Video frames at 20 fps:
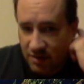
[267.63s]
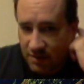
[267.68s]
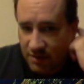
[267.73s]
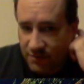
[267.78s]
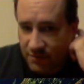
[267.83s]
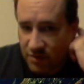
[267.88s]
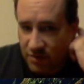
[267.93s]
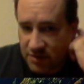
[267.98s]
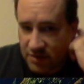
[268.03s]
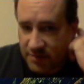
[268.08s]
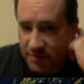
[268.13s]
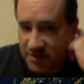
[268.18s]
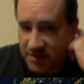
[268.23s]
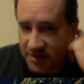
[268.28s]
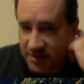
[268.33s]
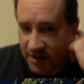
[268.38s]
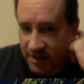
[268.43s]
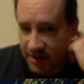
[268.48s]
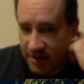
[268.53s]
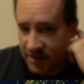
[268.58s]
Of course, I've been
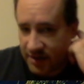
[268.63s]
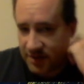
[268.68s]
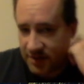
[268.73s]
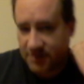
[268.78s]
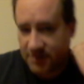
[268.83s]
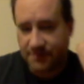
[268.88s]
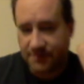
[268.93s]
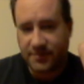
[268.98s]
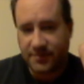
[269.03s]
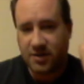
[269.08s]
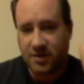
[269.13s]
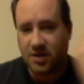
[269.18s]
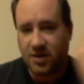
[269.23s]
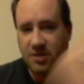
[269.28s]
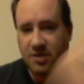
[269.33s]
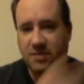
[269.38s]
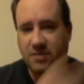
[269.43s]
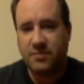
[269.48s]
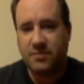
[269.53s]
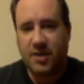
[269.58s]
seeing this
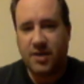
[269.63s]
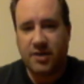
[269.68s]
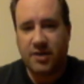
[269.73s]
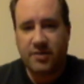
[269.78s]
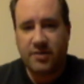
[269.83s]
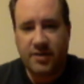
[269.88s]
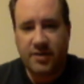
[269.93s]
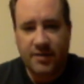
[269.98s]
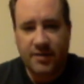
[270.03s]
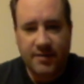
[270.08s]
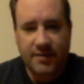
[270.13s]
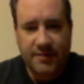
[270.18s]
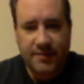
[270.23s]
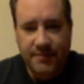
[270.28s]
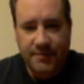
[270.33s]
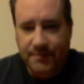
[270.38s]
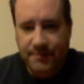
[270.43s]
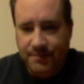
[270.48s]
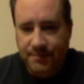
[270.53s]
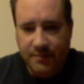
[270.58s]
concussion battery,
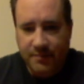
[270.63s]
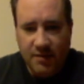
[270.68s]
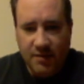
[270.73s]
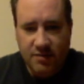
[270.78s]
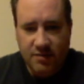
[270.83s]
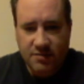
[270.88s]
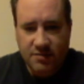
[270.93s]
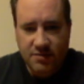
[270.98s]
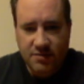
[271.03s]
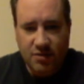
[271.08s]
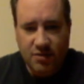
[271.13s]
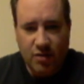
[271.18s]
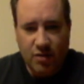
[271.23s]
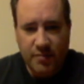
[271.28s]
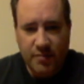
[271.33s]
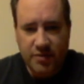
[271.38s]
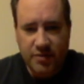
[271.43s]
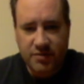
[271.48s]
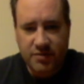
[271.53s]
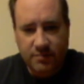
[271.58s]

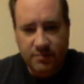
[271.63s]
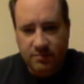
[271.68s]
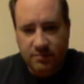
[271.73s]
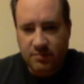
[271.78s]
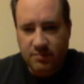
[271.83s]
skirmish.